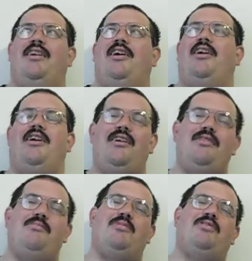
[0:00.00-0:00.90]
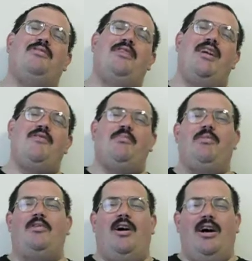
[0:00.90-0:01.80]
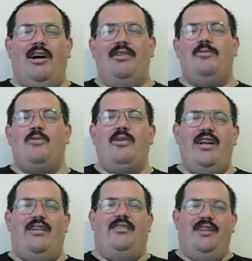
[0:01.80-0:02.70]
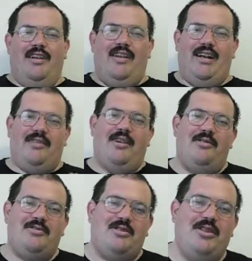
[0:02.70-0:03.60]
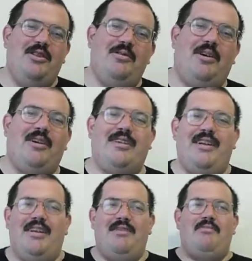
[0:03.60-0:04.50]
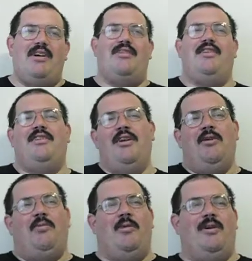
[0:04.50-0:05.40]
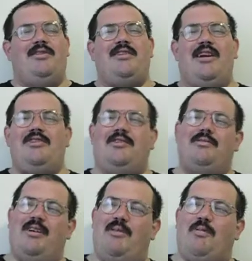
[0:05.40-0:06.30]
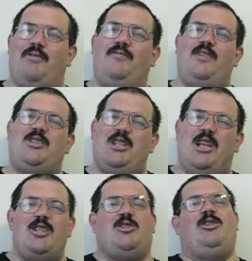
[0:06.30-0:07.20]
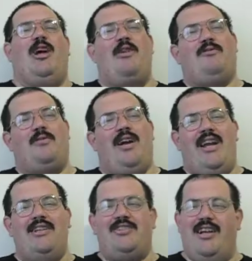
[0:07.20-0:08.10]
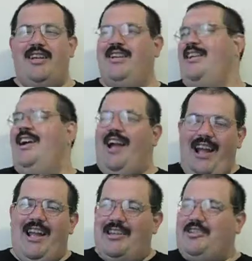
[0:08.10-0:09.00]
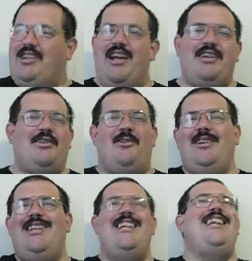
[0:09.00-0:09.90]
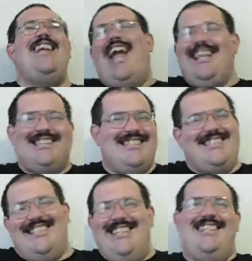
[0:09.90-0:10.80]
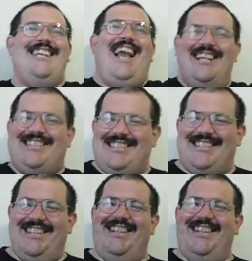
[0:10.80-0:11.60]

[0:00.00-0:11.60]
Unbelievable, unreal that those two are getting married. Boy, Daniel Bryan professing his love for AJ. AJ going, yes, yes.